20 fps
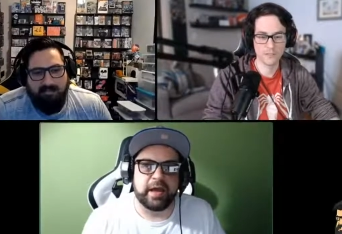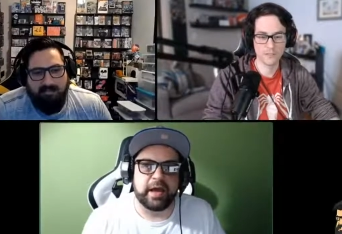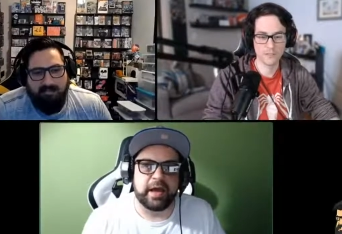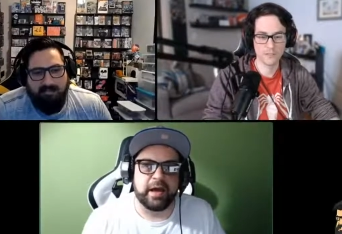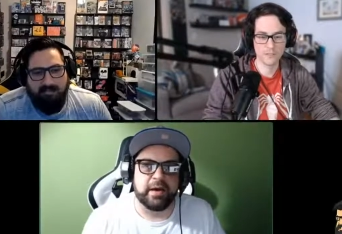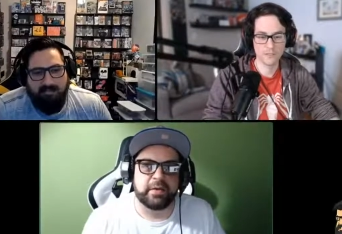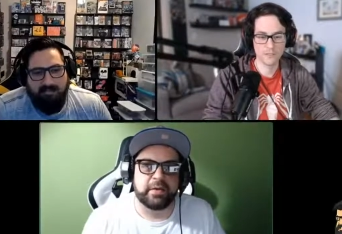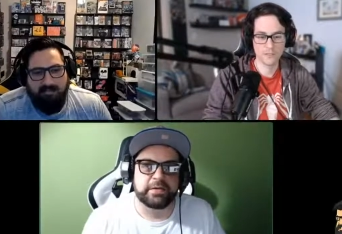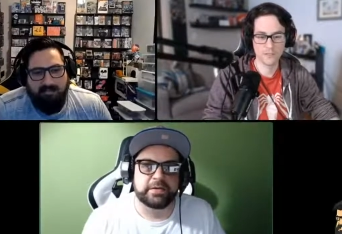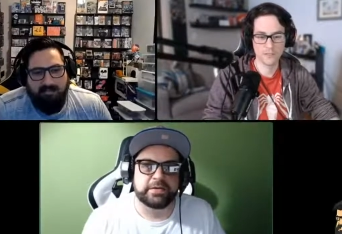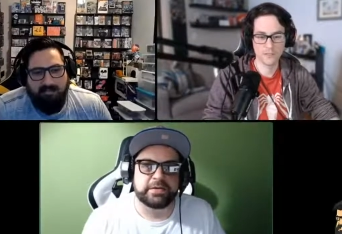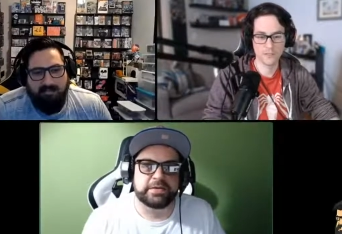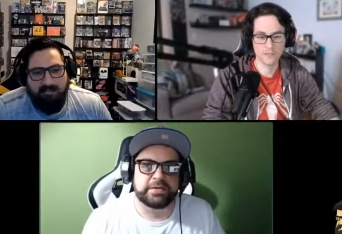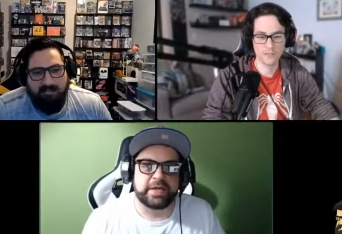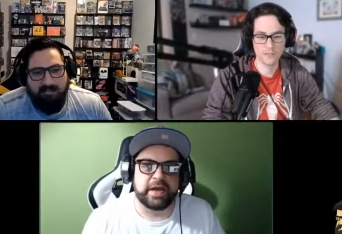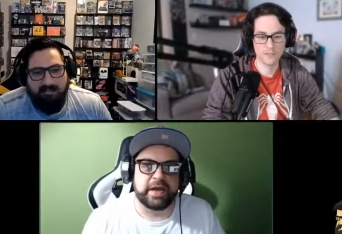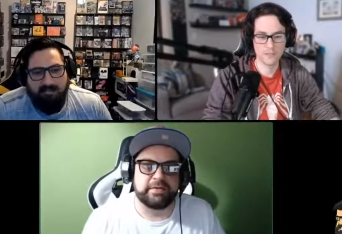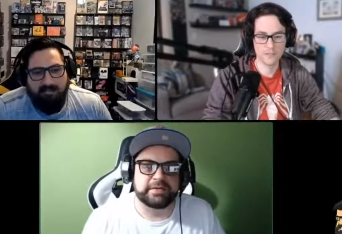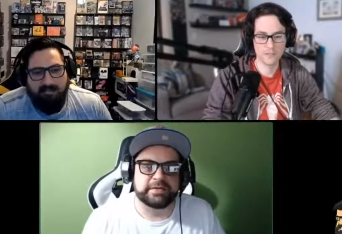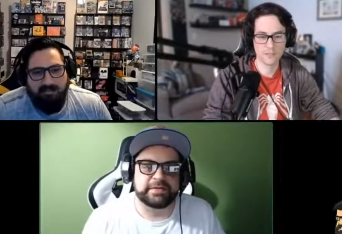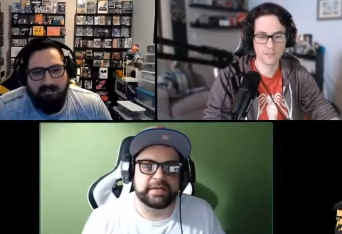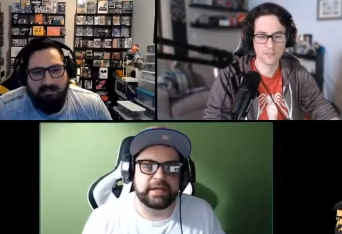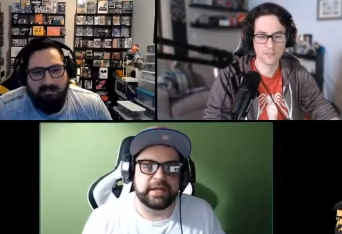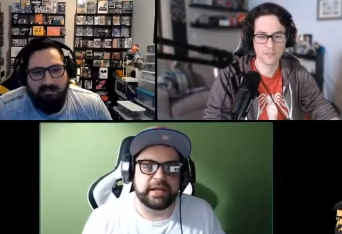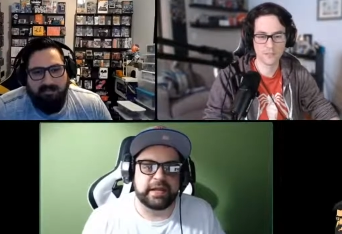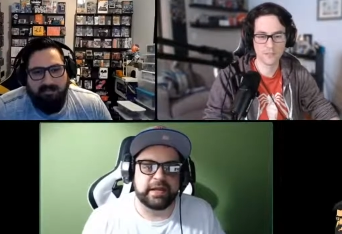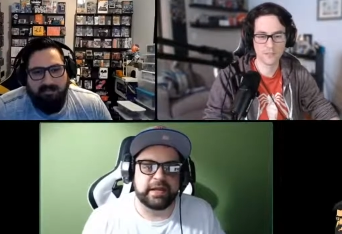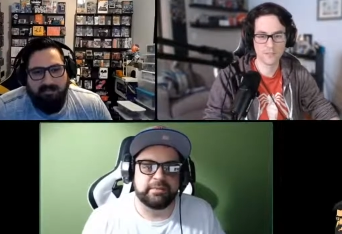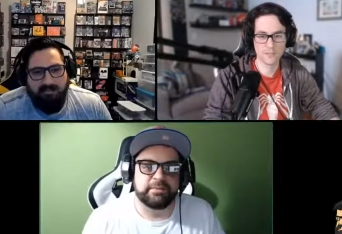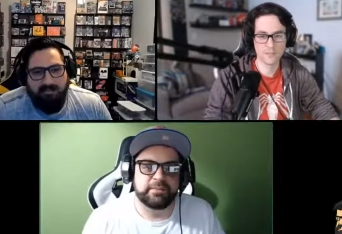Speaker 1: I was
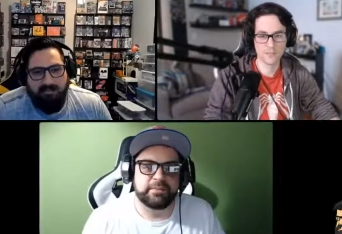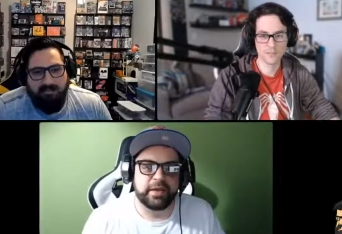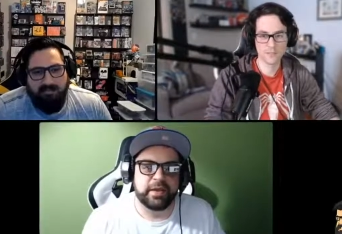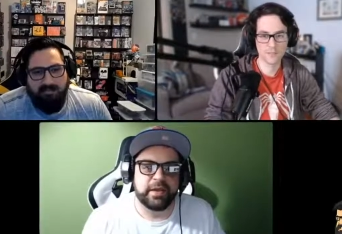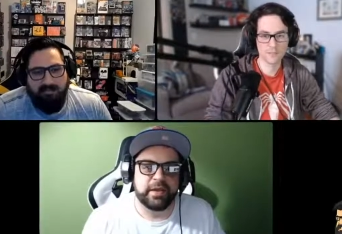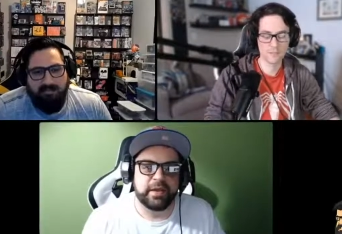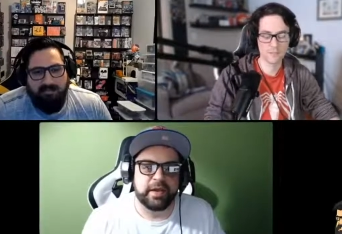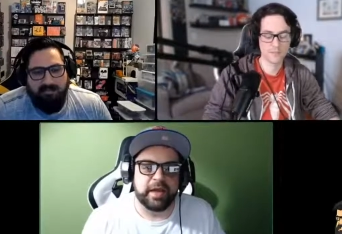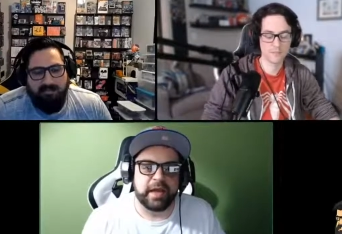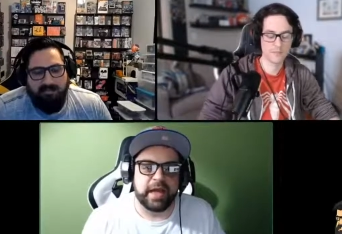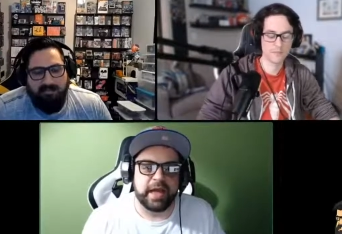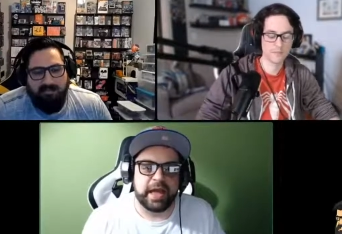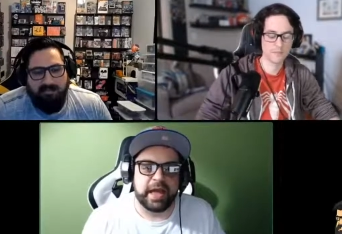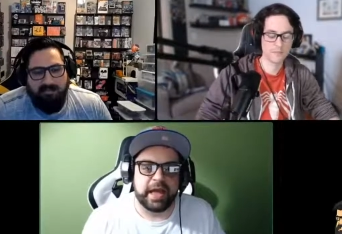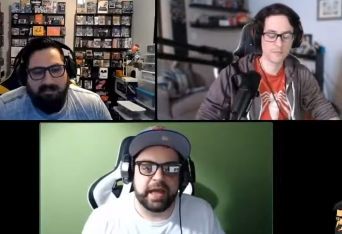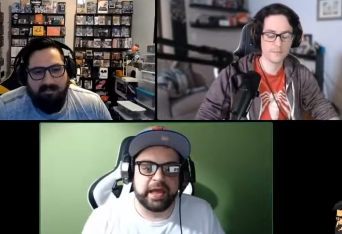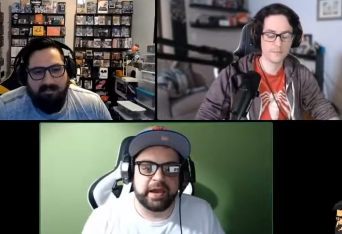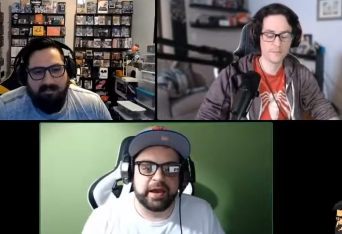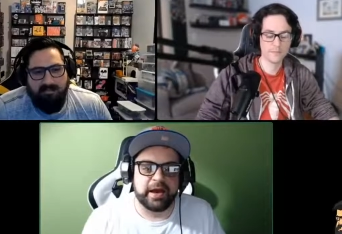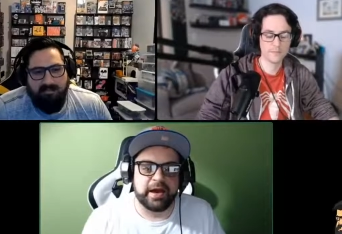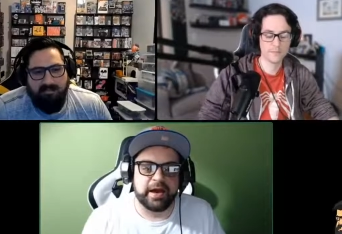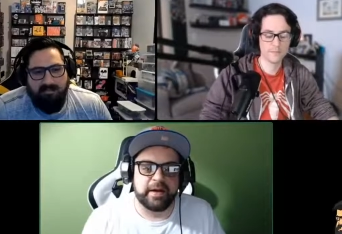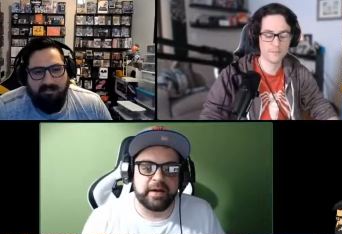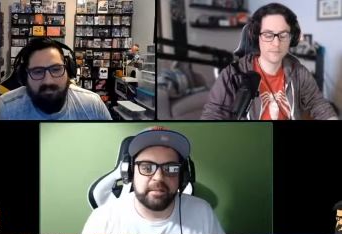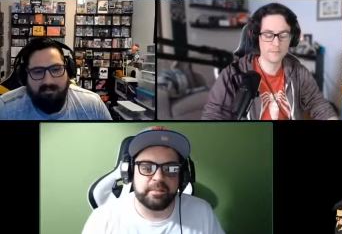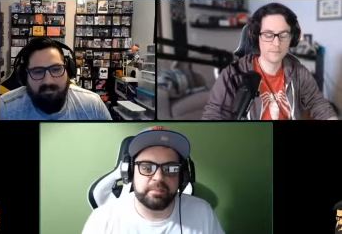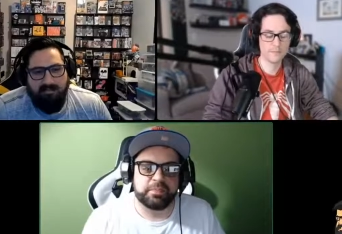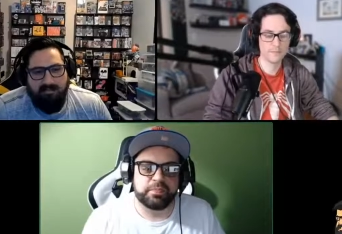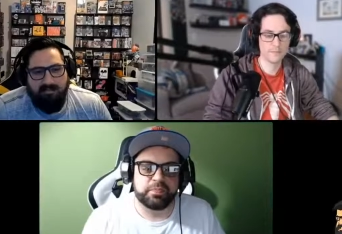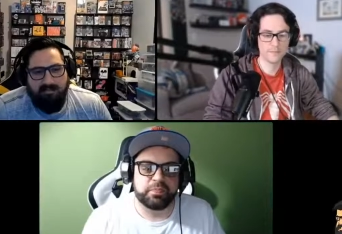seventeen, and
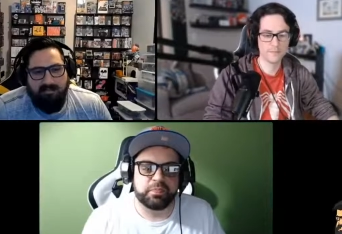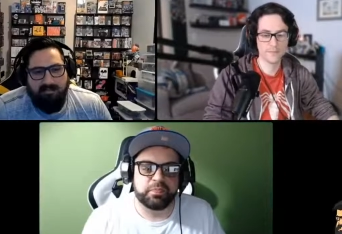um,